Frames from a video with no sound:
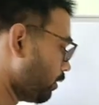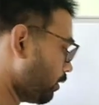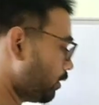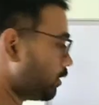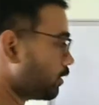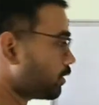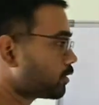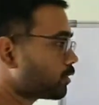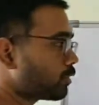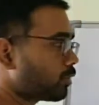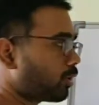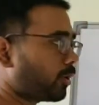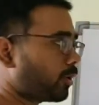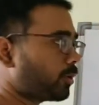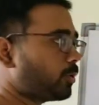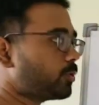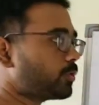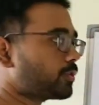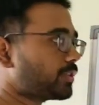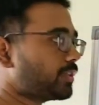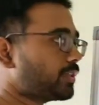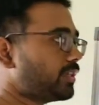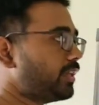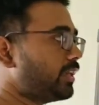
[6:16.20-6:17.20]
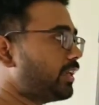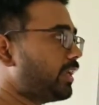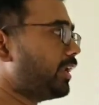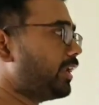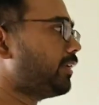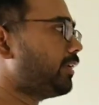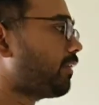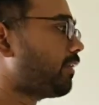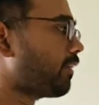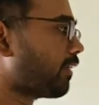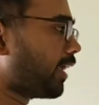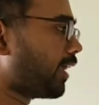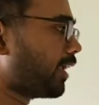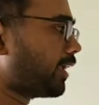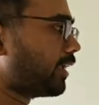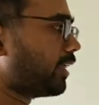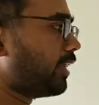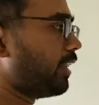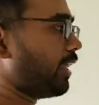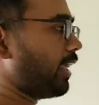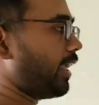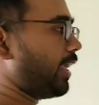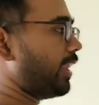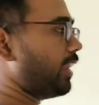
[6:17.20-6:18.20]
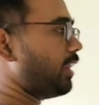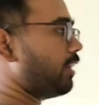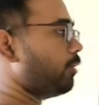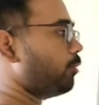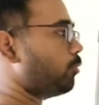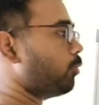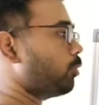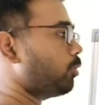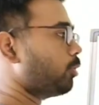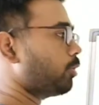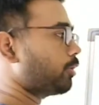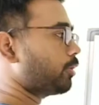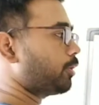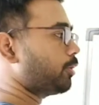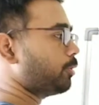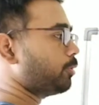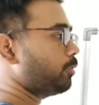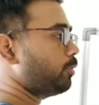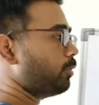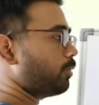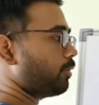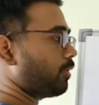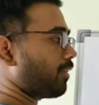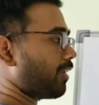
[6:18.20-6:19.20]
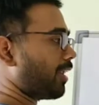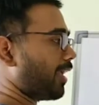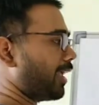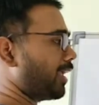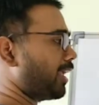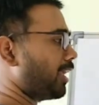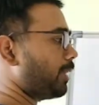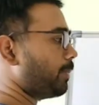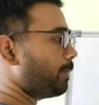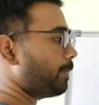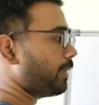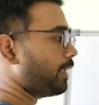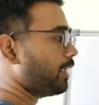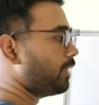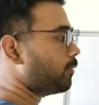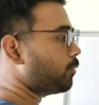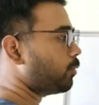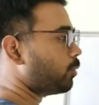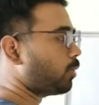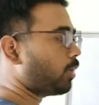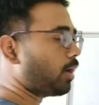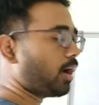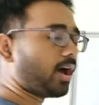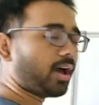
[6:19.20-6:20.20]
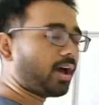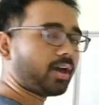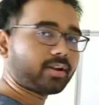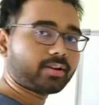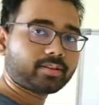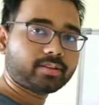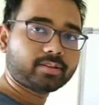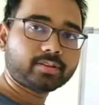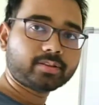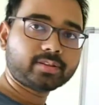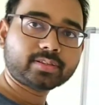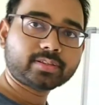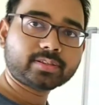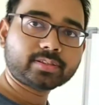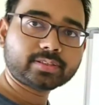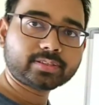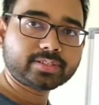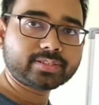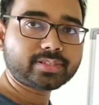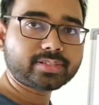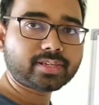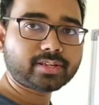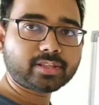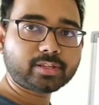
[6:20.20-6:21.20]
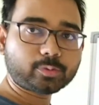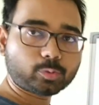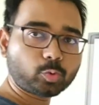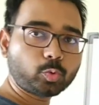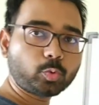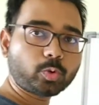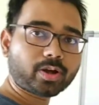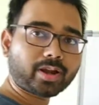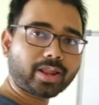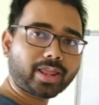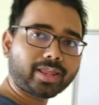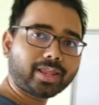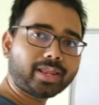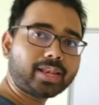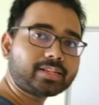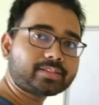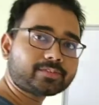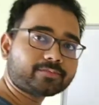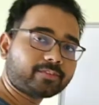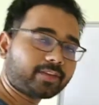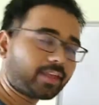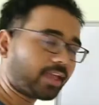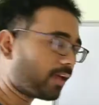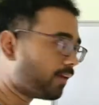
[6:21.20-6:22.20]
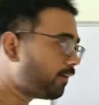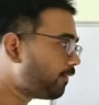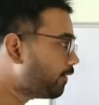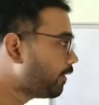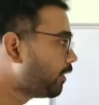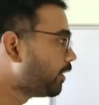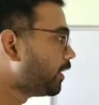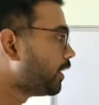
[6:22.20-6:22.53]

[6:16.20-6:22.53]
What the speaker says: So now you see, in triangle LOQ, triangle POR, these are the two triangles we have.